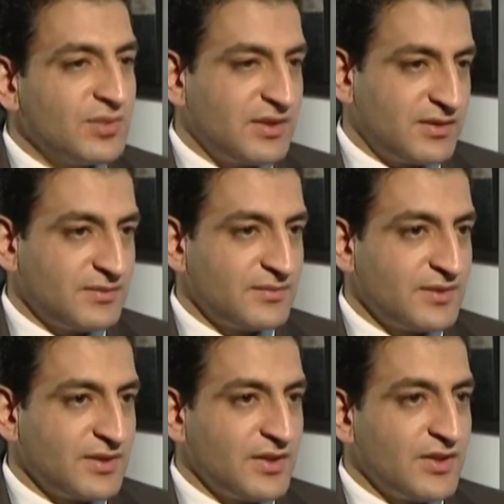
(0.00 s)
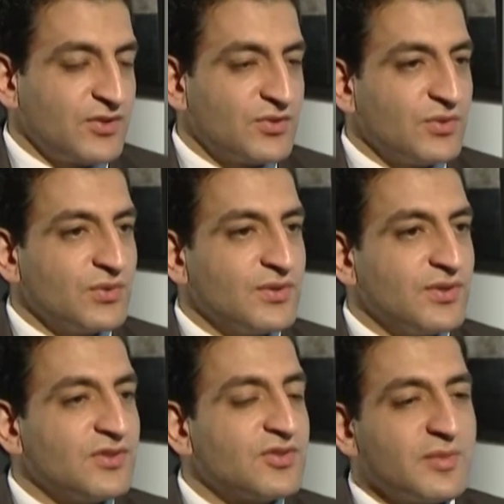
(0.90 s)
billion. So
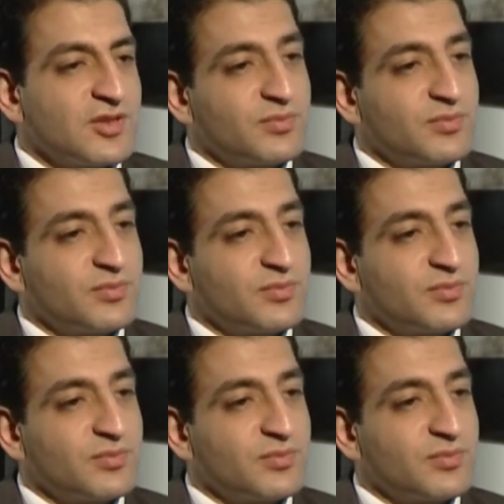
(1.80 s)
there is tremendous